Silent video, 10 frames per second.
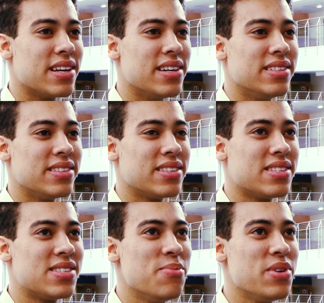So
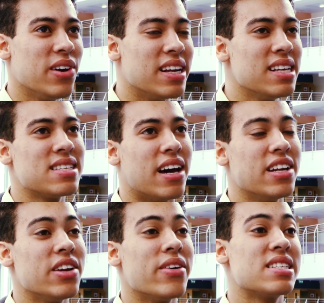to be honest, I
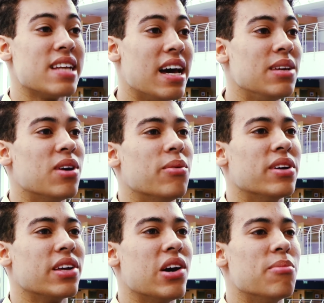don't know exactly where I
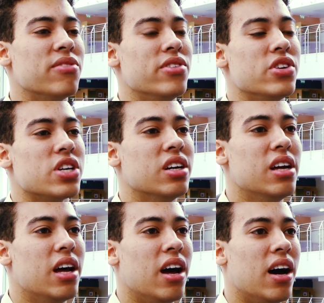want to go in my future.
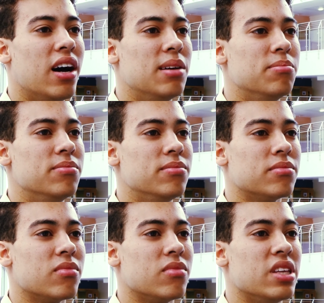
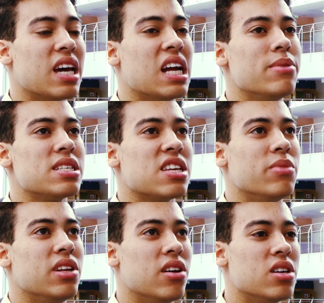The academy has
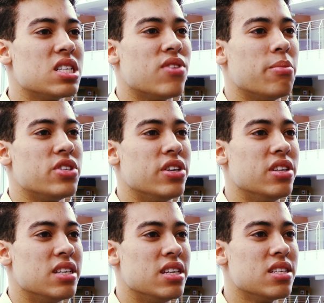given me loads of
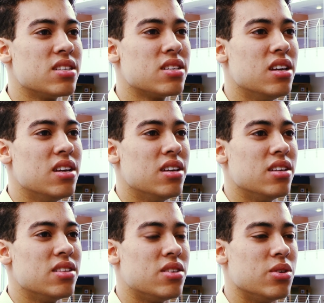opportunities
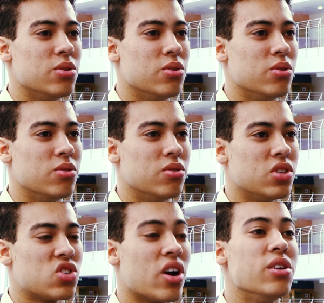to
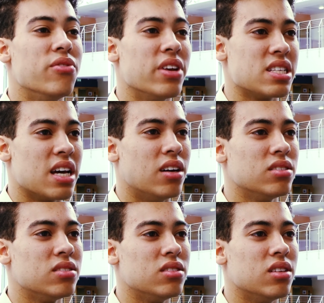try new things out.